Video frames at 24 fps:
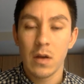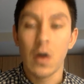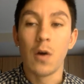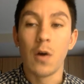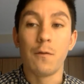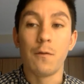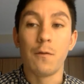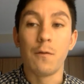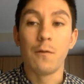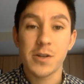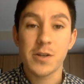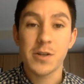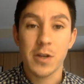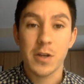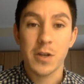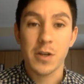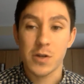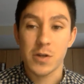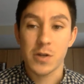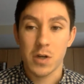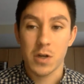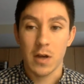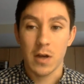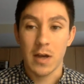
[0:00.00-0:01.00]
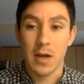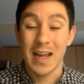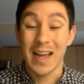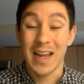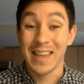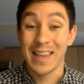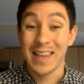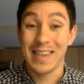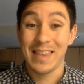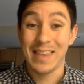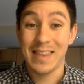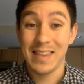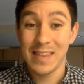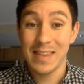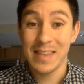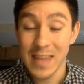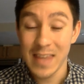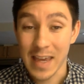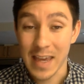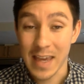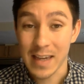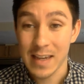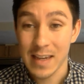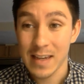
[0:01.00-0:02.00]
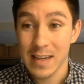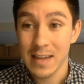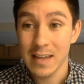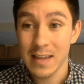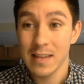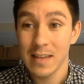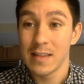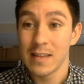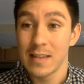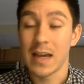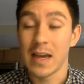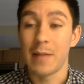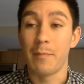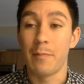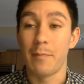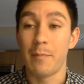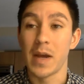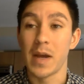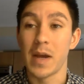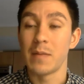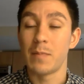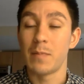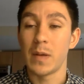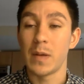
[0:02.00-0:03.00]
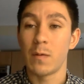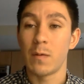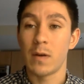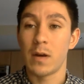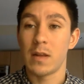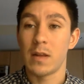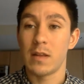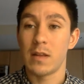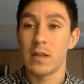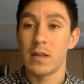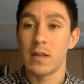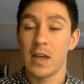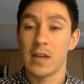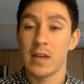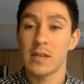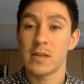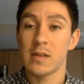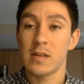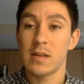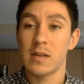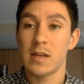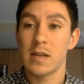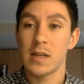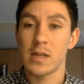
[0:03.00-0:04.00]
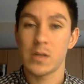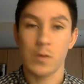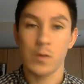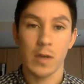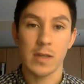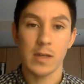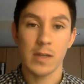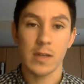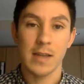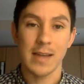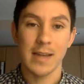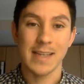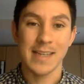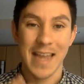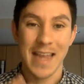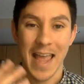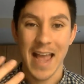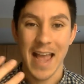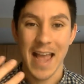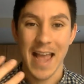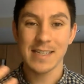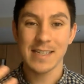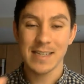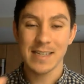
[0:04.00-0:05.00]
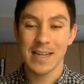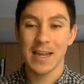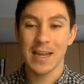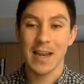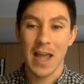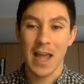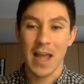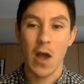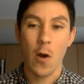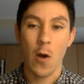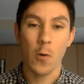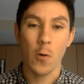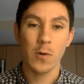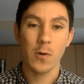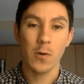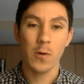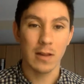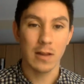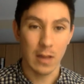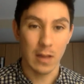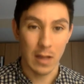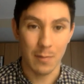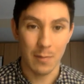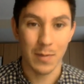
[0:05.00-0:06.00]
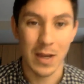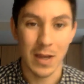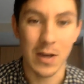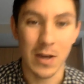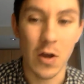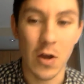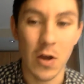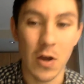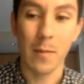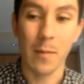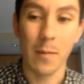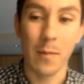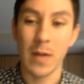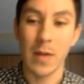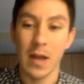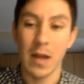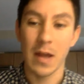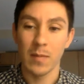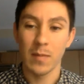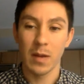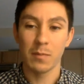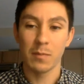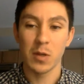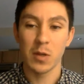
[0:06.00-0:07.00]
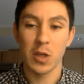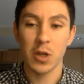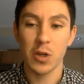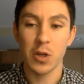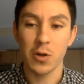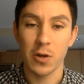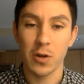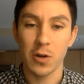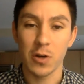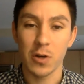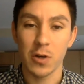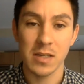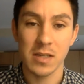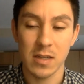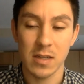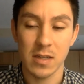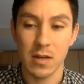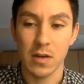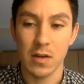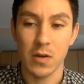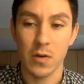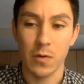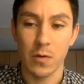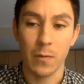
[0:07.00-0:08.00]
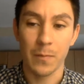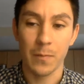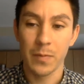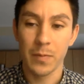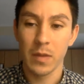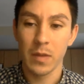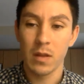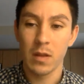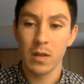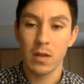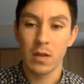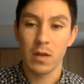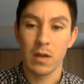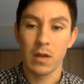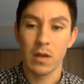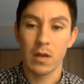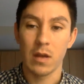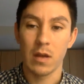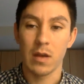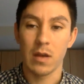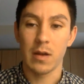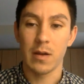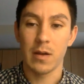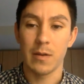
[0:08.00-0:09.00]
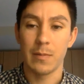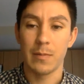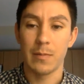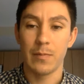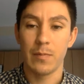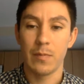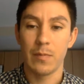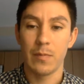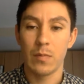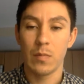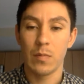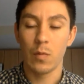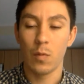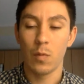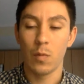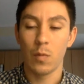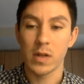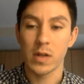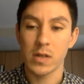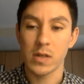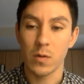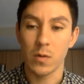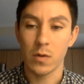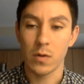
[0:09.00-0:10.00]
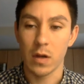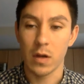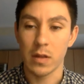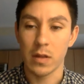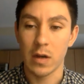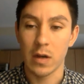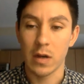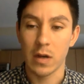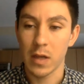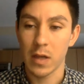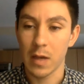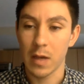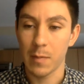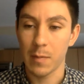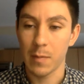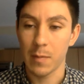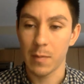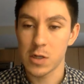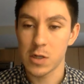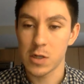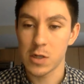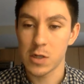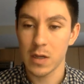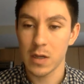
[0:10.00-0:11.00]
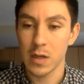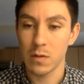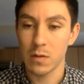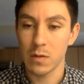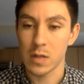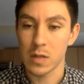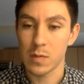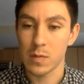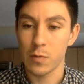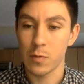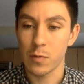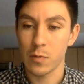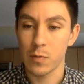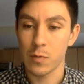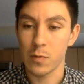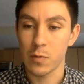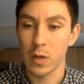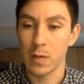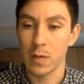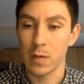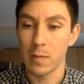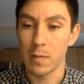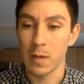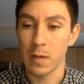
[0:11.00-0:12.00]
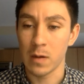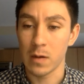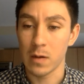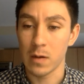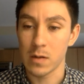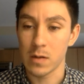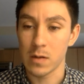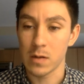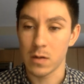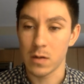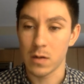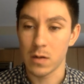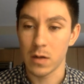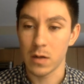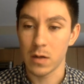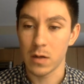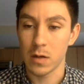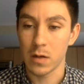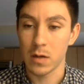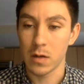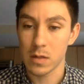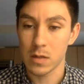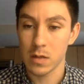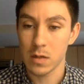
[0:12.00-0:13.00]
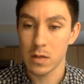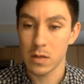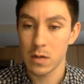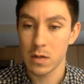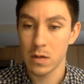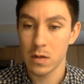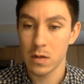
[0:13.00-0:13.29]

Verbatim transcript: Ovechkin shot. I think that might be one of the hints. That's why I say test it out. Let me know. I'm, I'm, I'm curious to know um, what's going on there. Okay, I'm going to check out this Pro Plate Bankers August